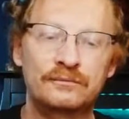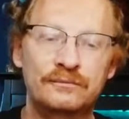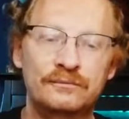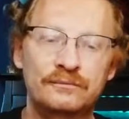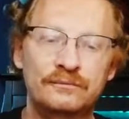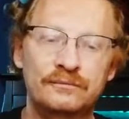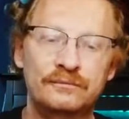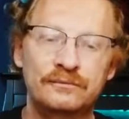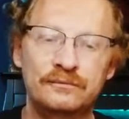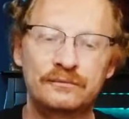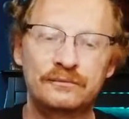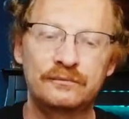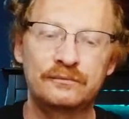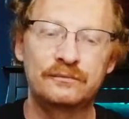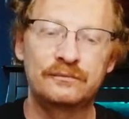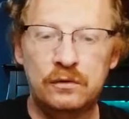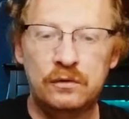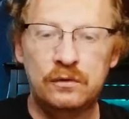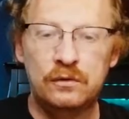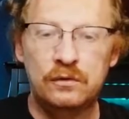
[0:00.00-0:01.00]

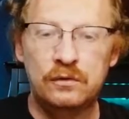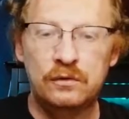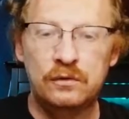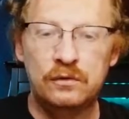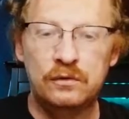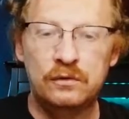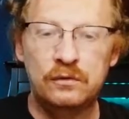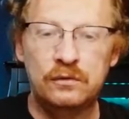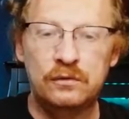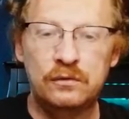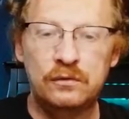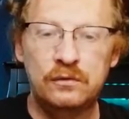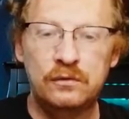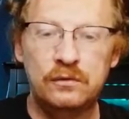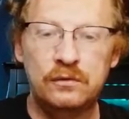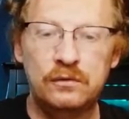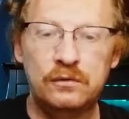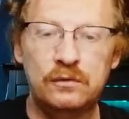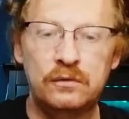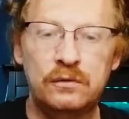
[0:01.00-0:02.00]

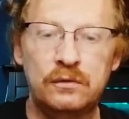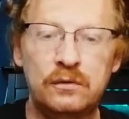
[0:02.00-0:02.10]
Nothing is said.